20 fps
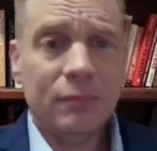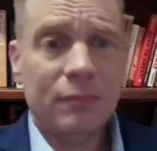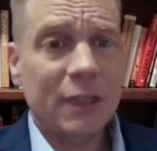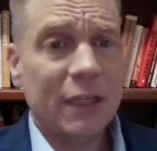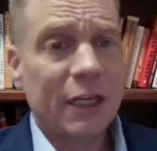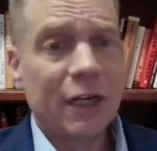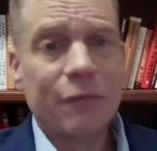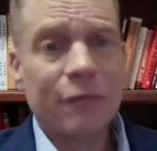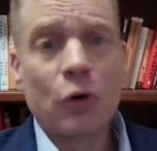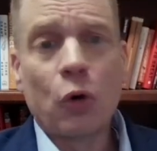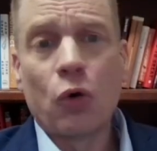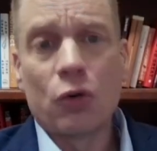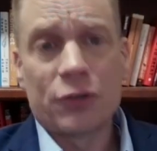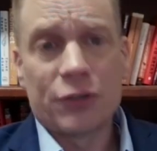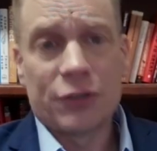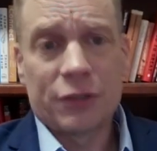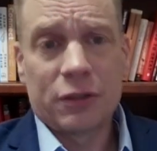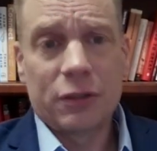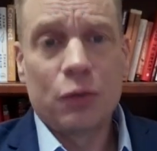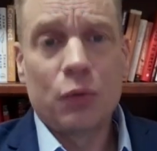And of
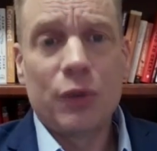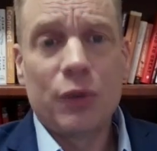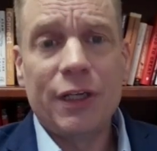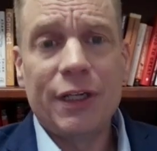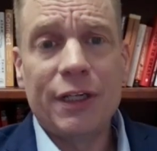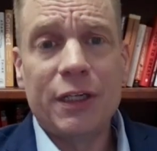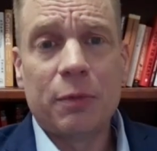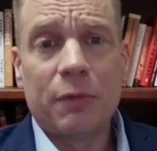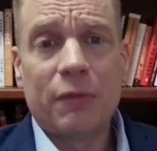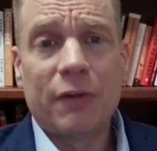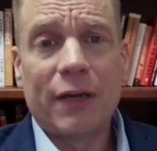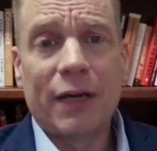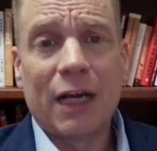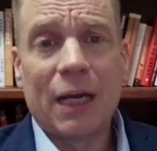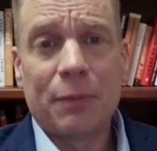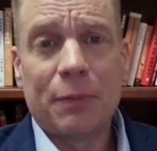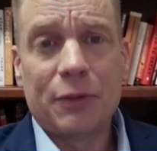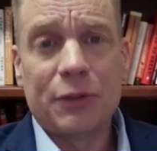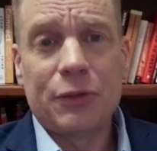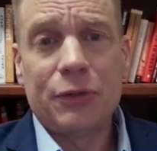course, we need to provide
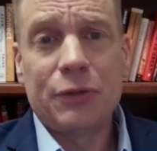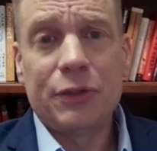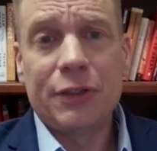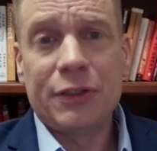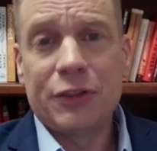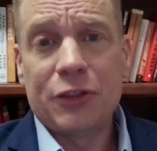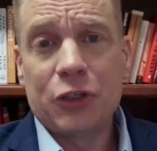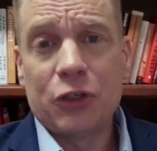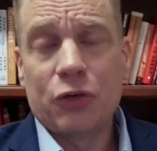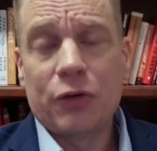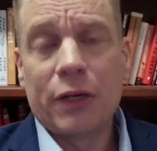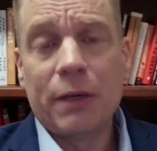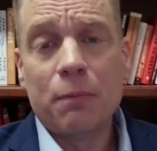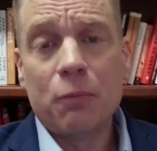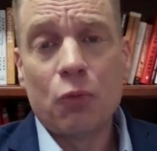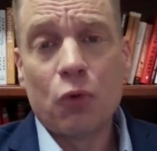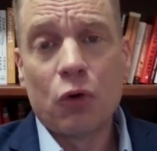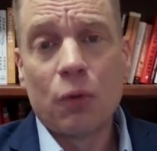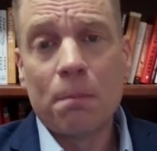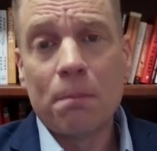opportunities to create
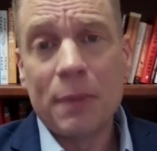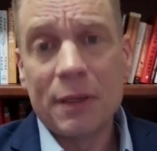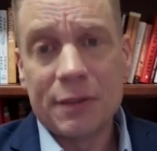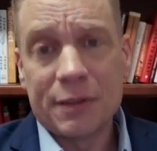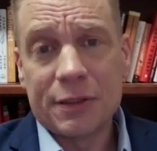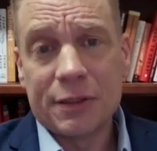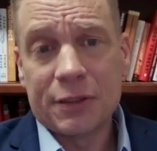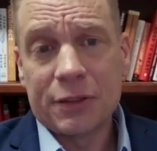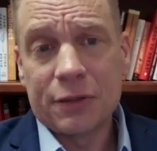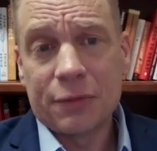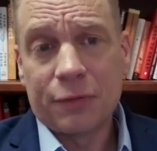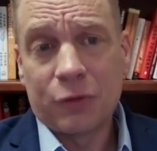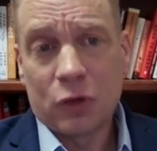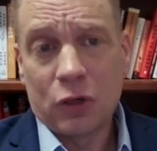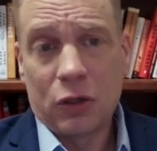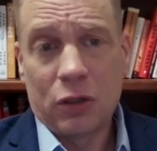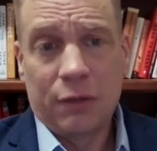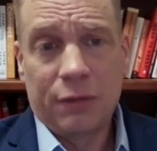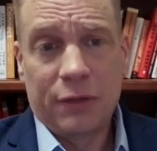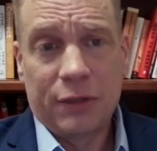more business for
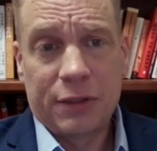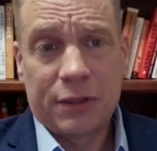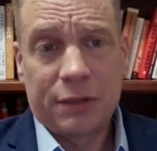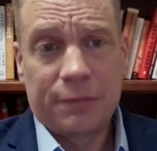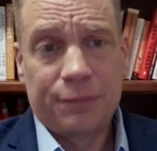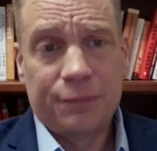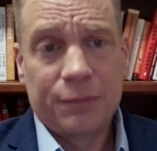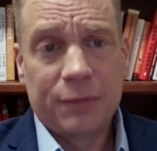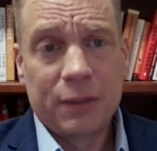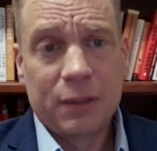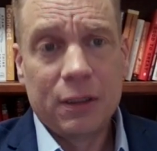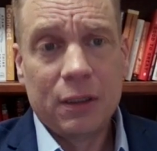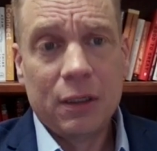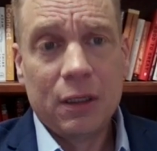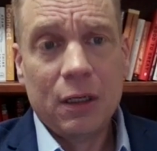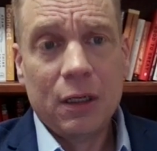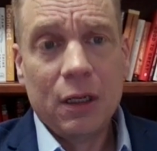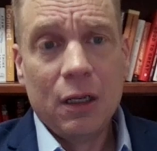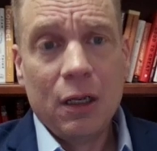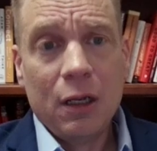all of us.
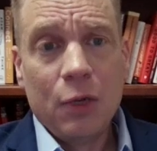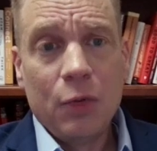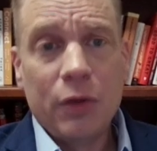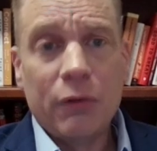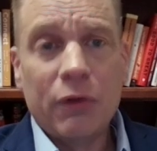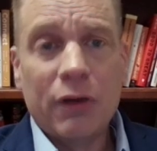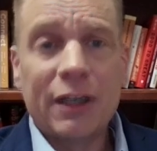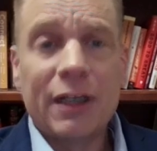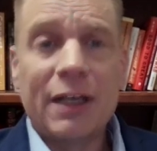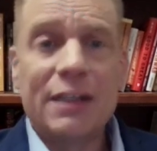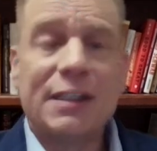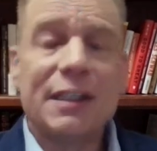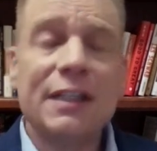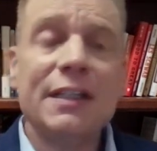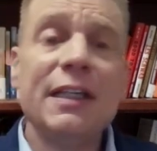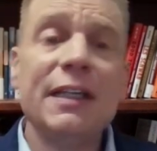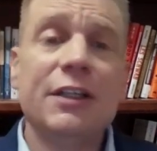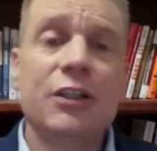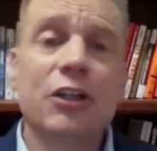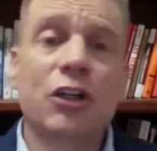We recognize the
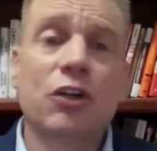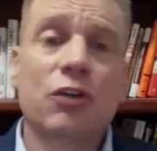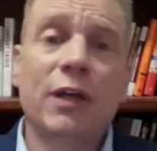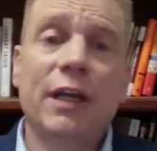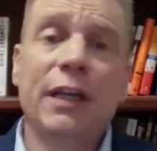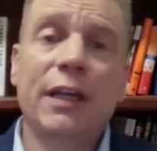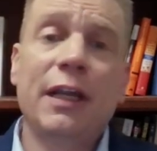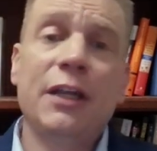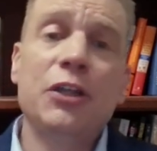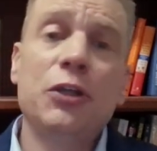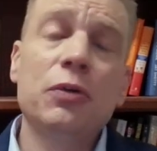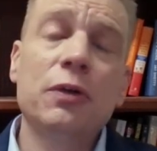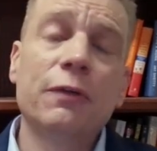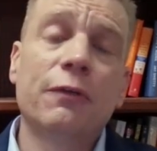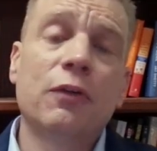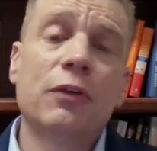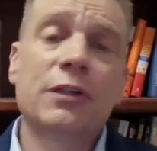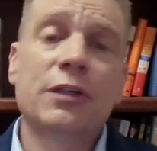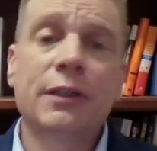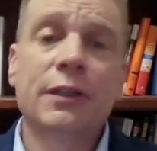need to create a
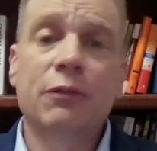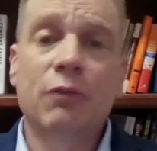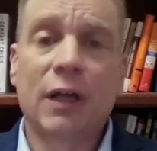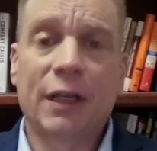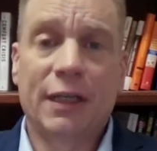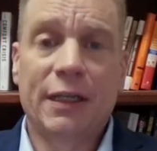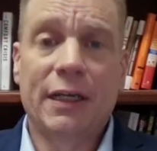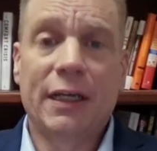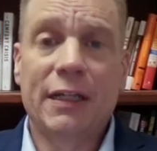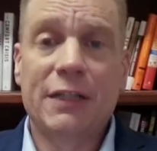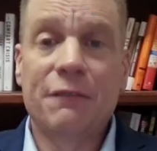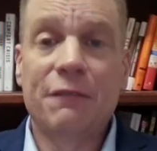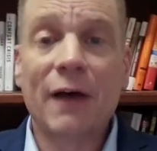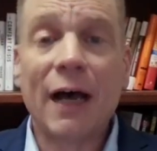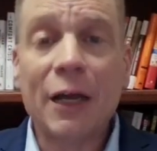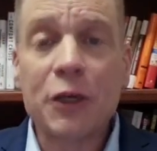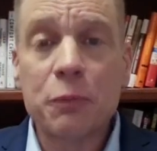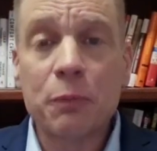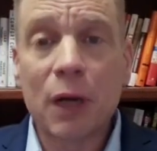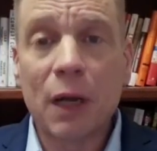universally recognized
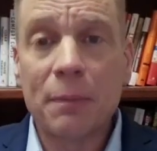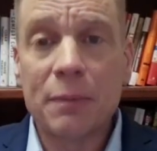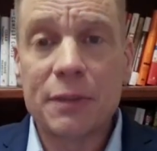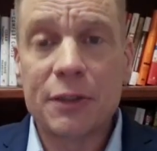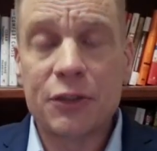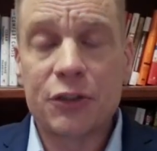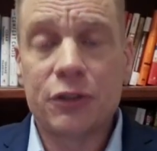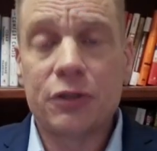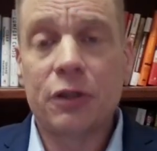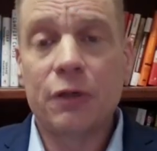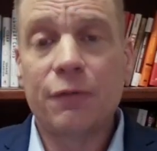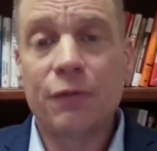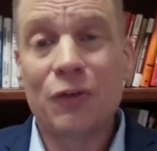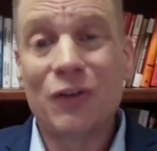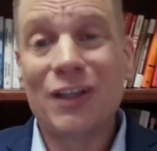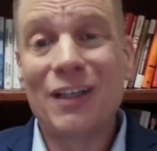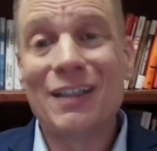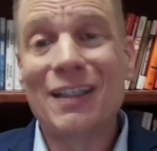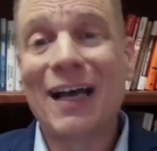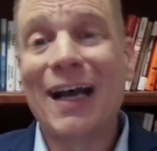value proposition for
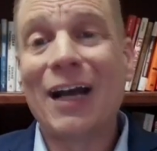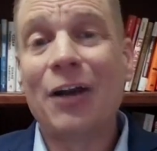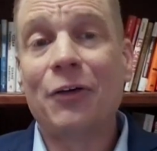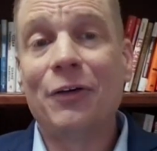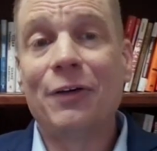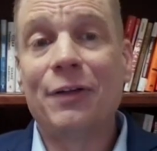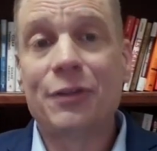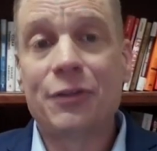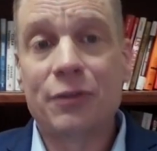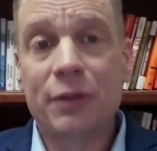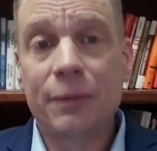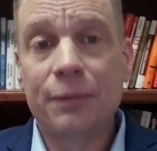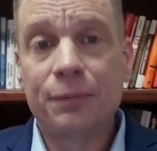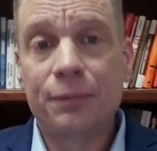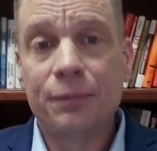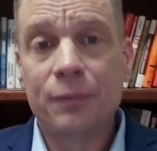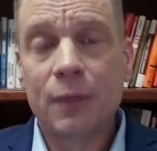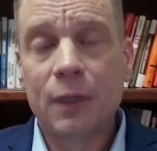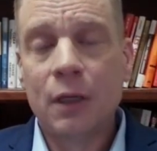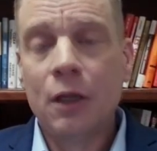the entire industry.
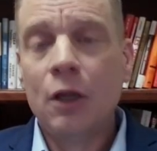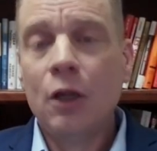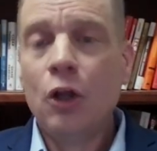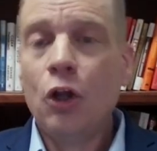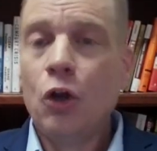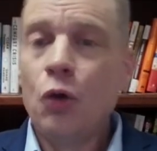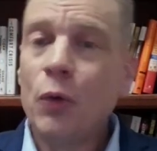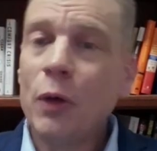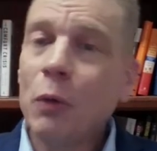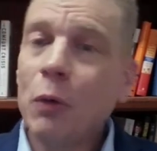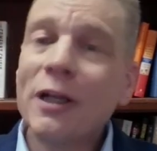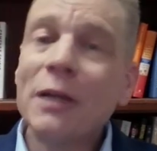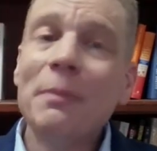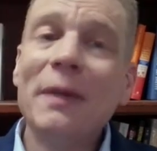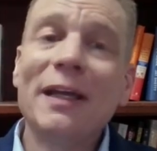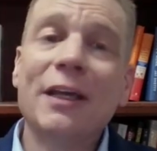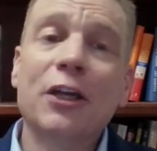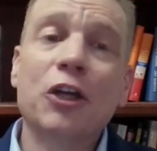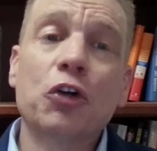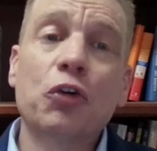We want to
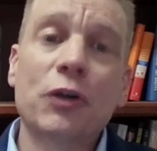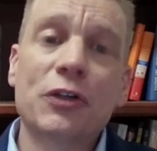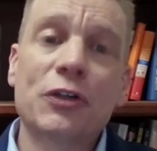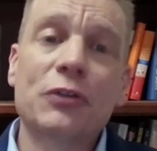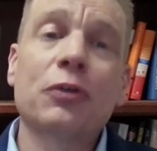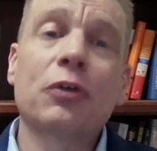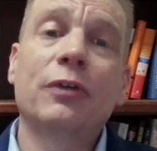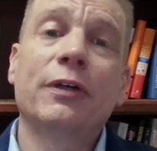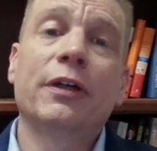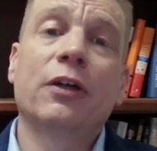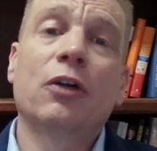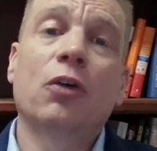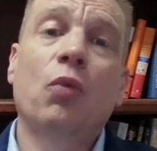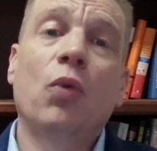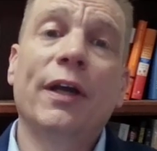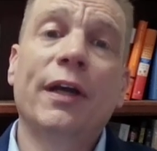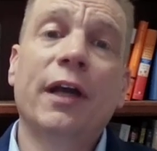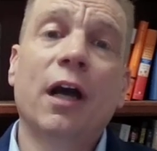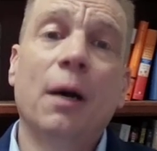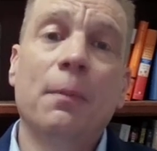make it crystal clear
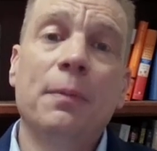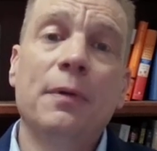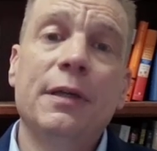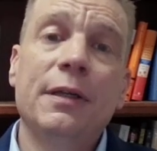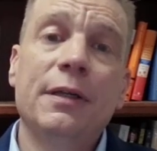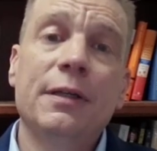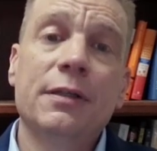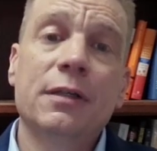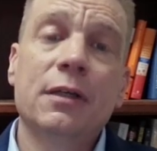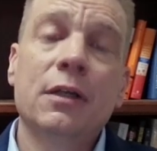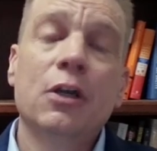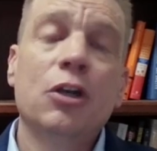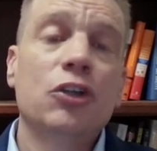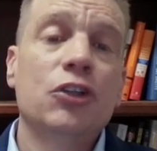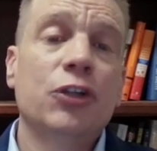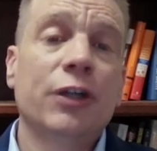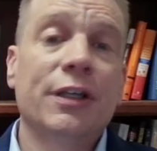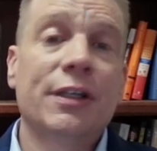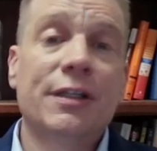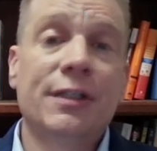why companies
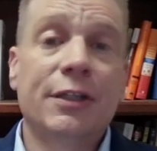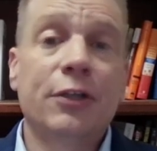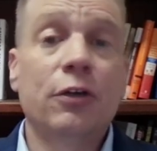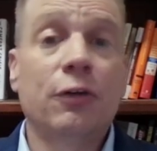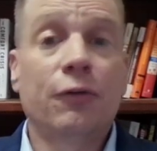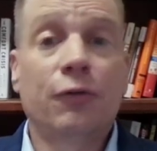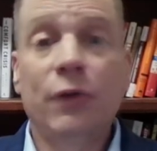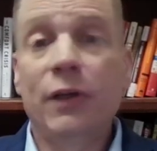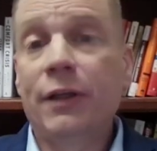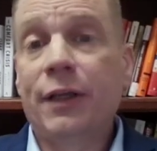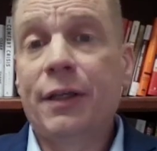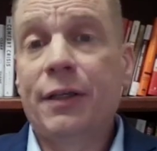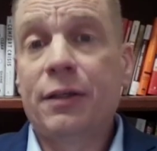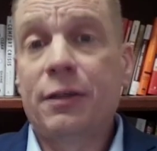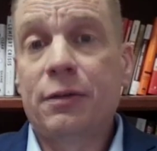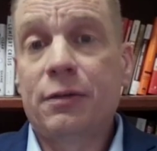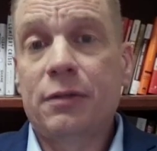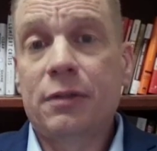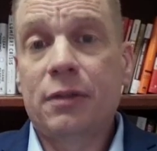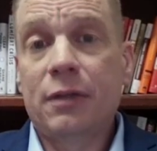should consider
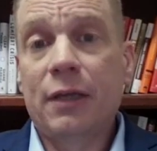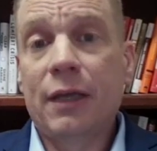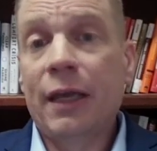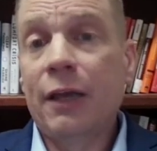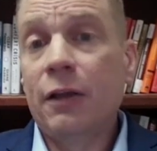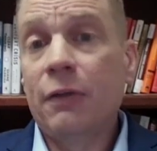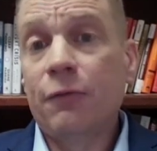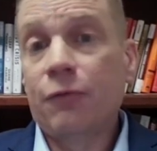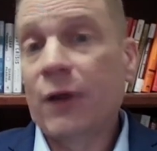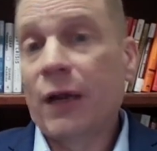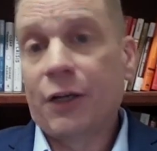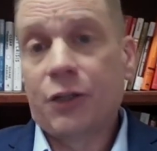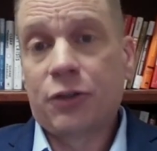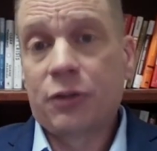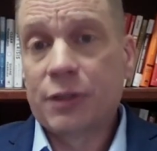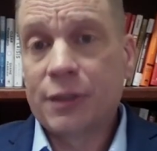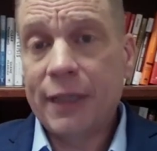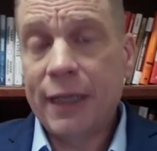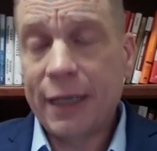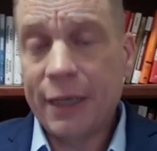freelancers and
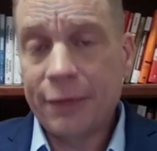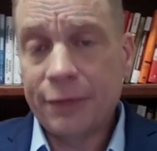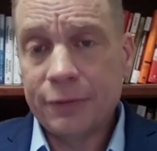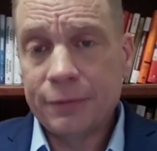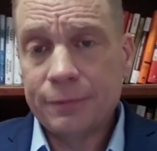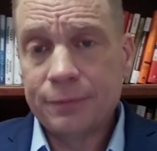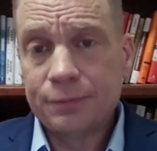fractional staff.